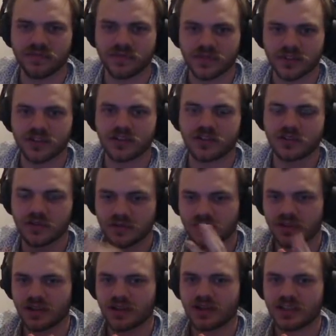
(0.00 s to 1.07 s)
It's good to
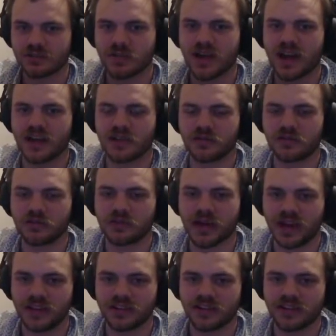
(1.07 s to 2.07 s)
expand your palate,